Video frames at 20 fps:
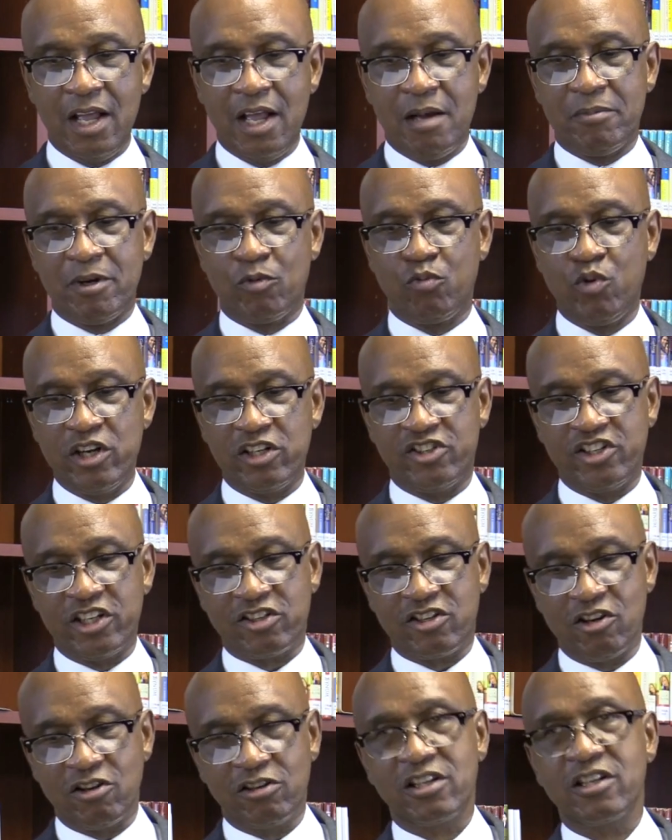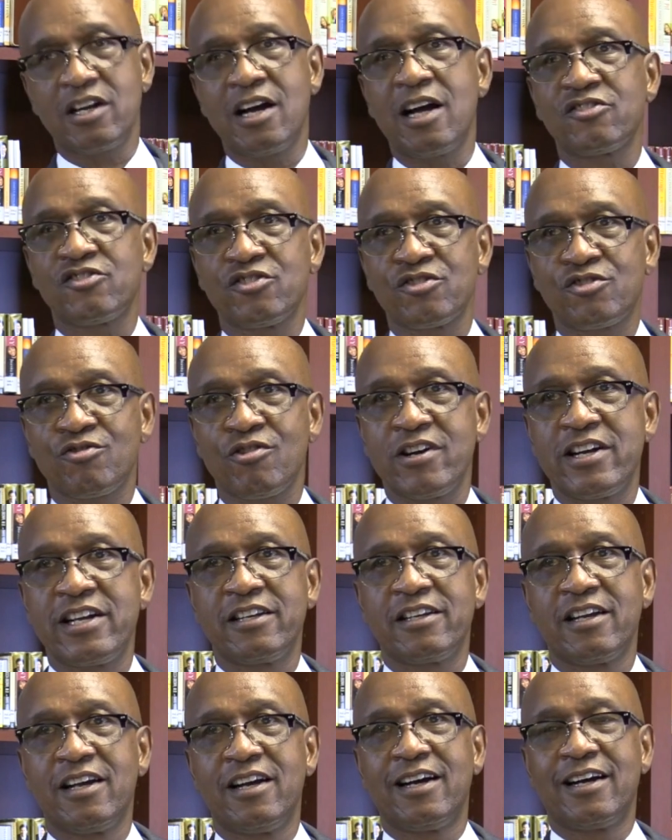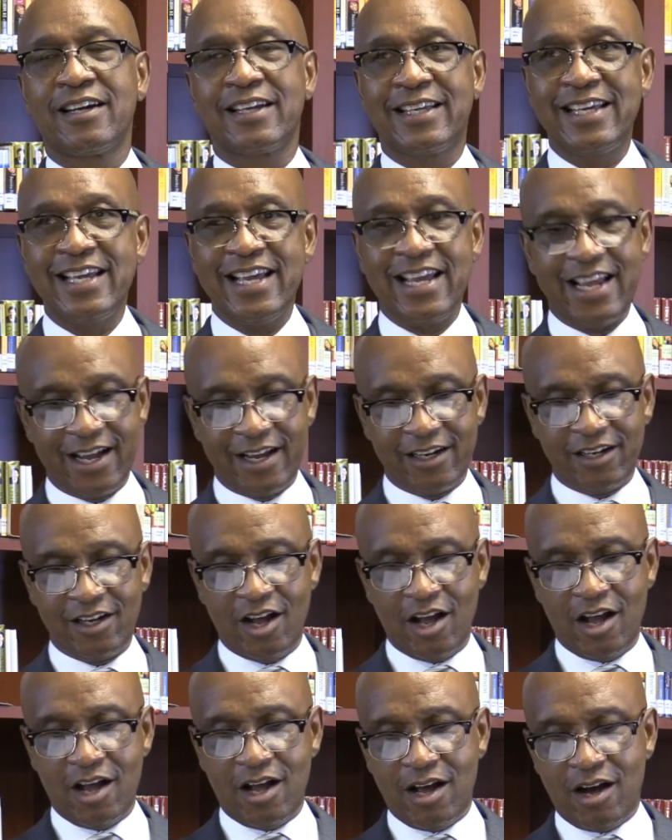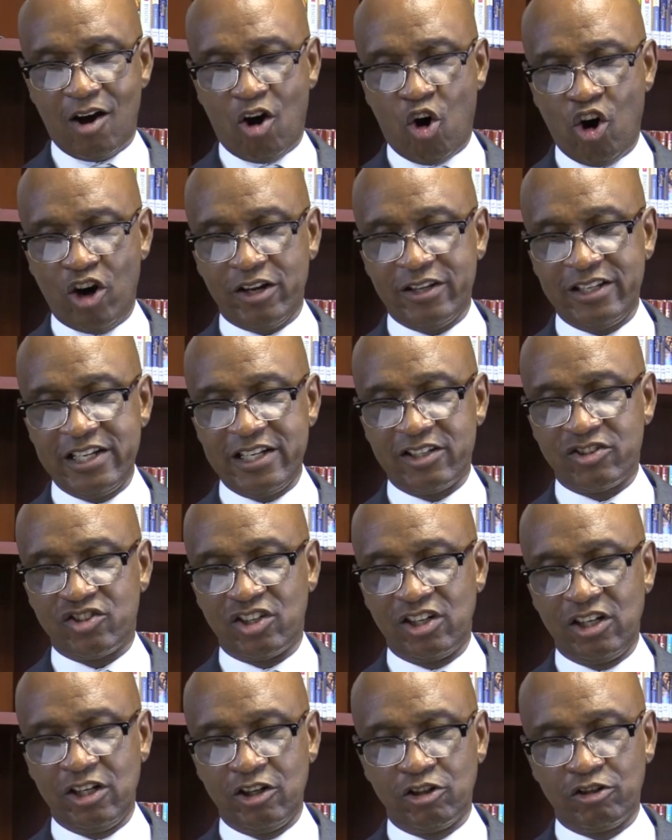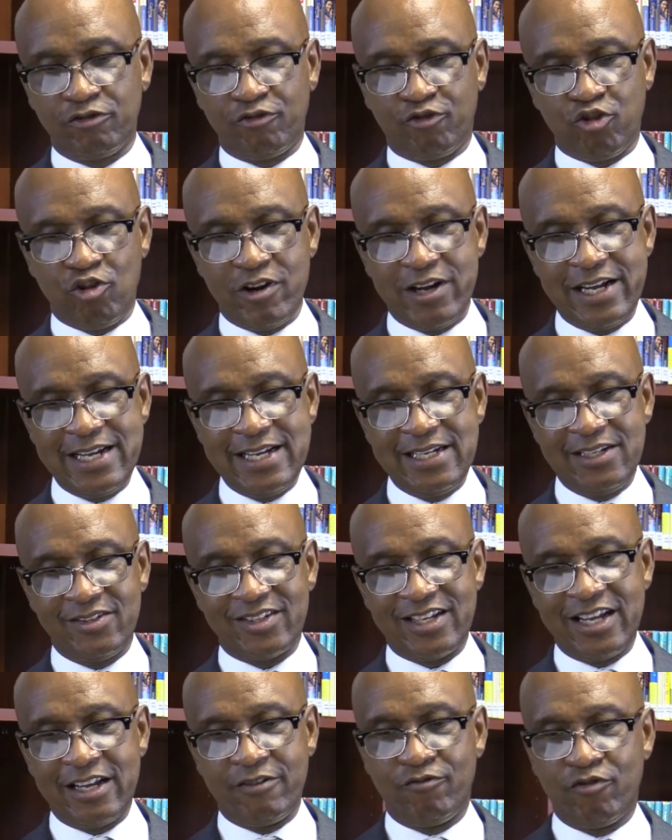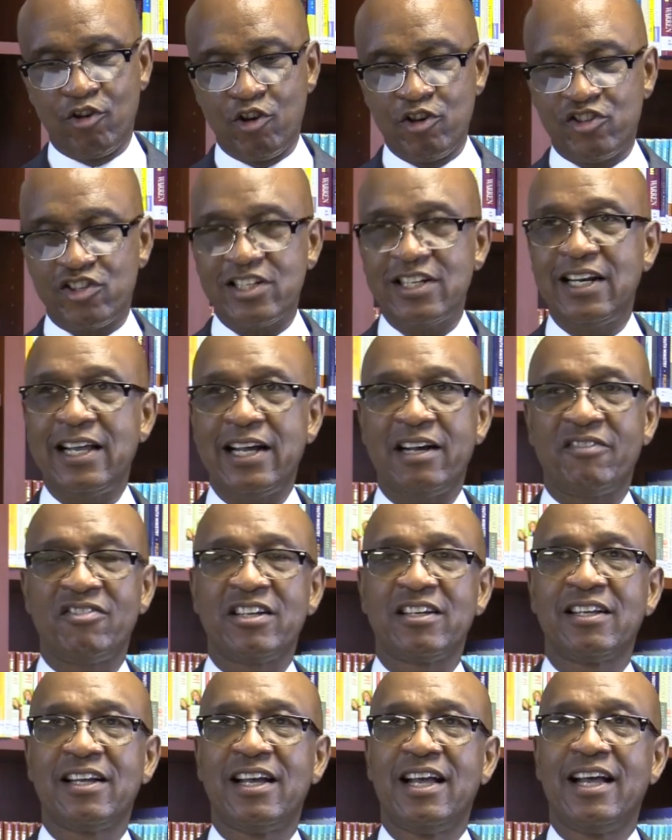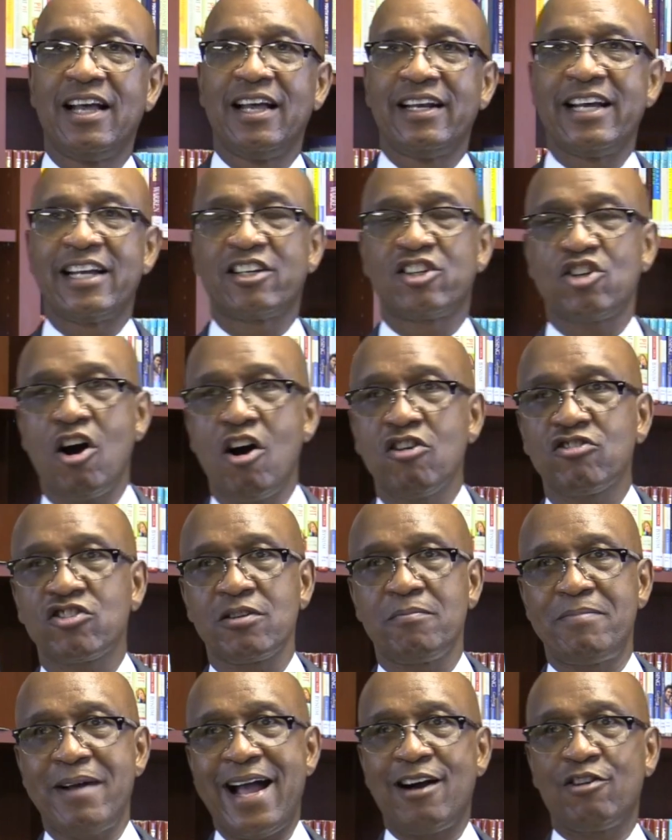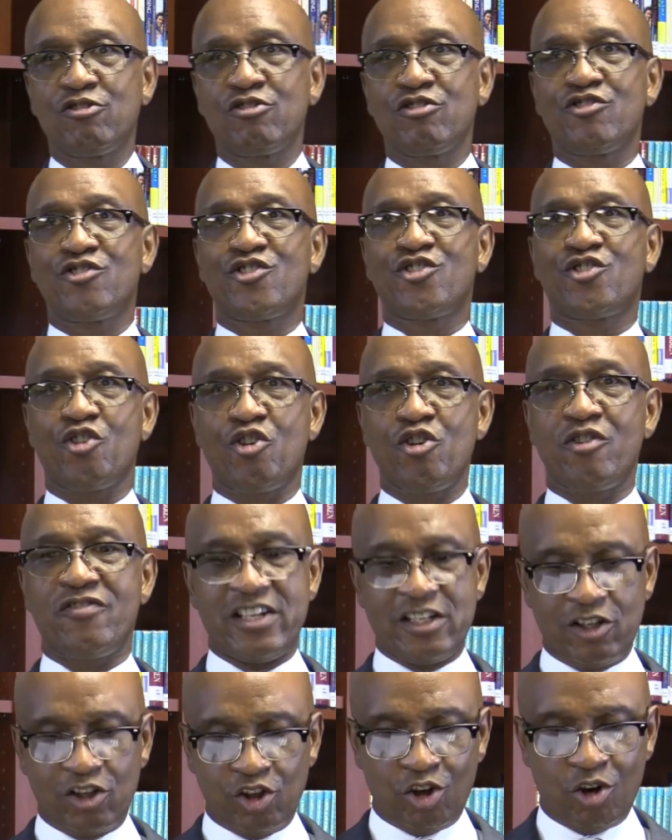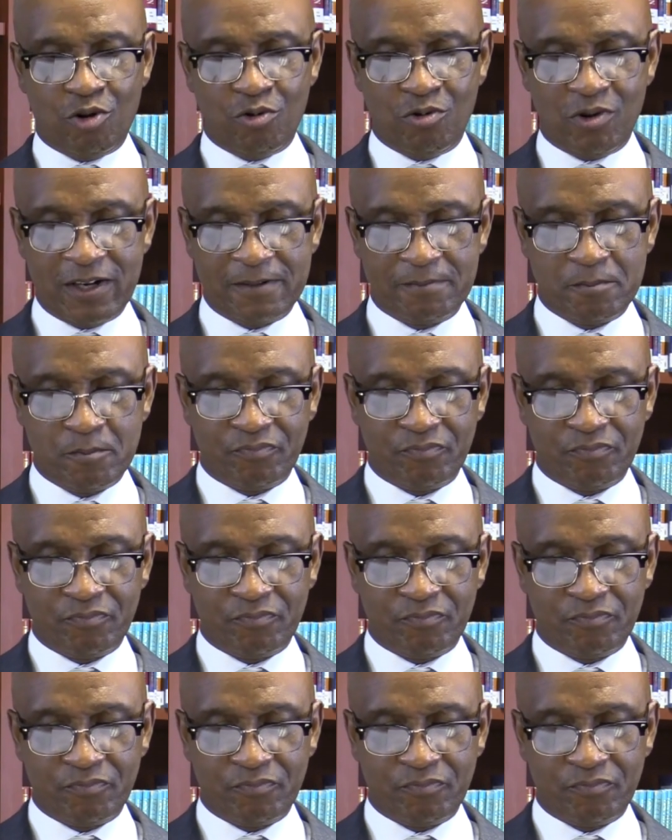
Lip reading: but we're just going to concentrate again on this little phrase in verse 11 that talks about serving the Lord.